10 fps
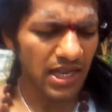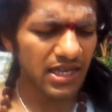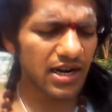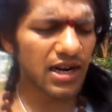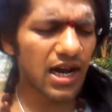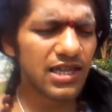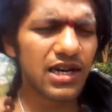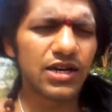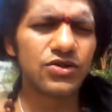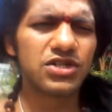There are
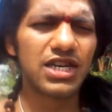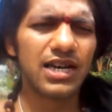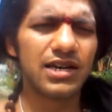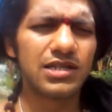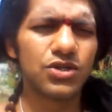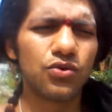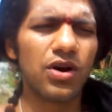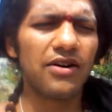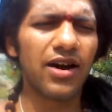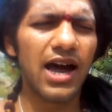other news channels who
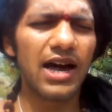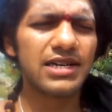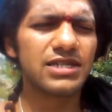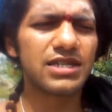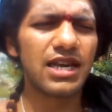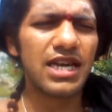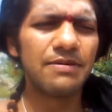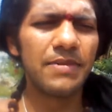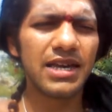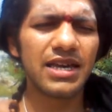have hands
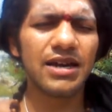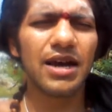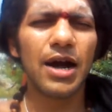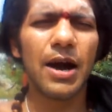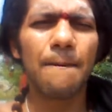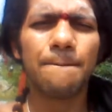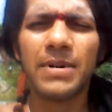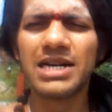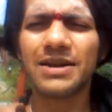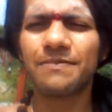in making
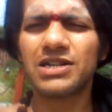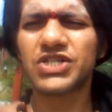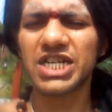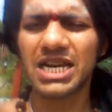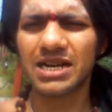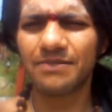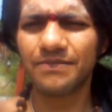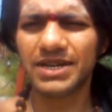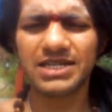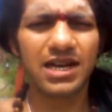multiple shell
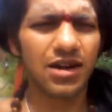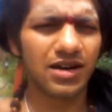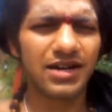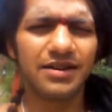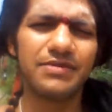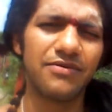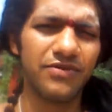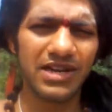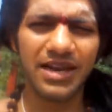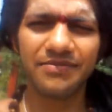companies. I'll not name them.
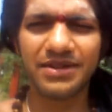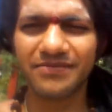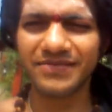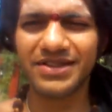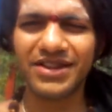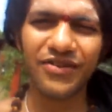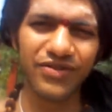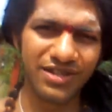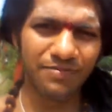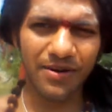We'll name them
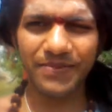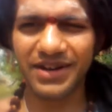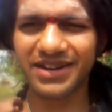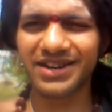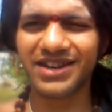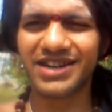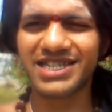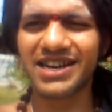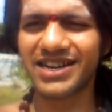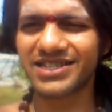with proper
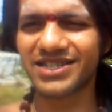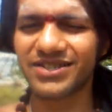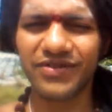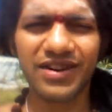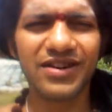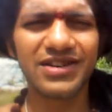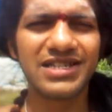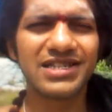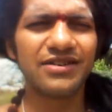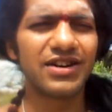citations. For now,
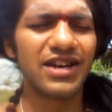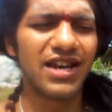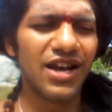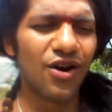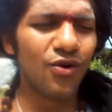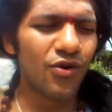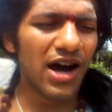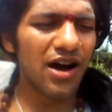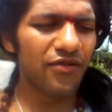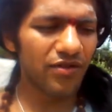let's leave it. Who
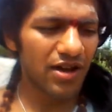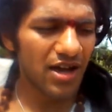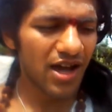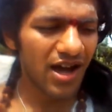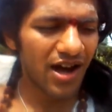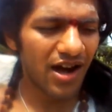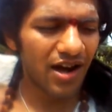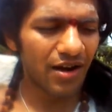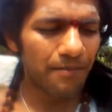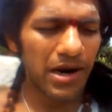have
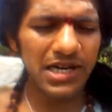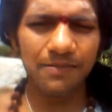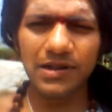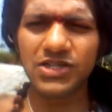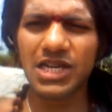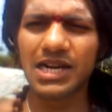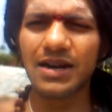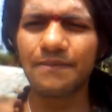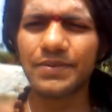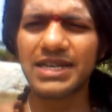multiple shell
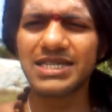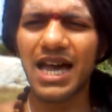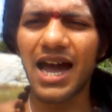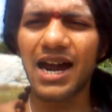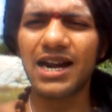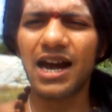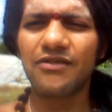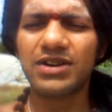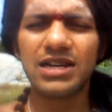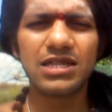companies and
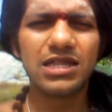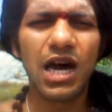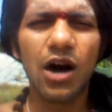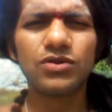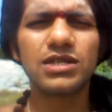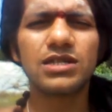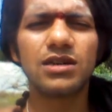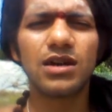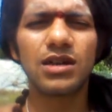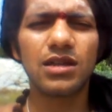have done
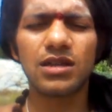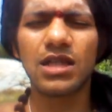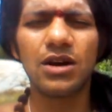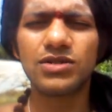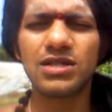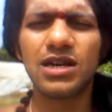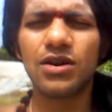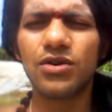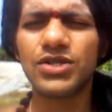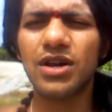thousand
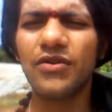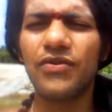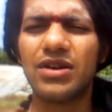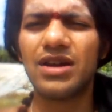crores of